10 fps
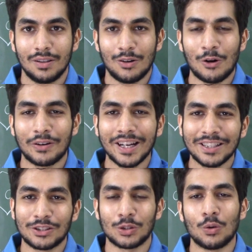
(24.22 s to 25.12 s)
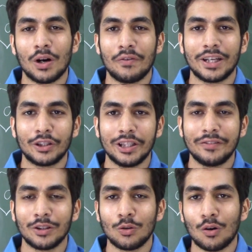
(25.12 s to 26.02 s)
Alright, so a very good
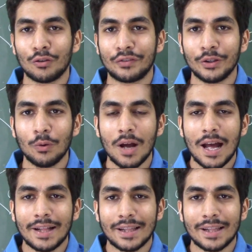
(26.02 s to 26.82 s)
evening to all of you.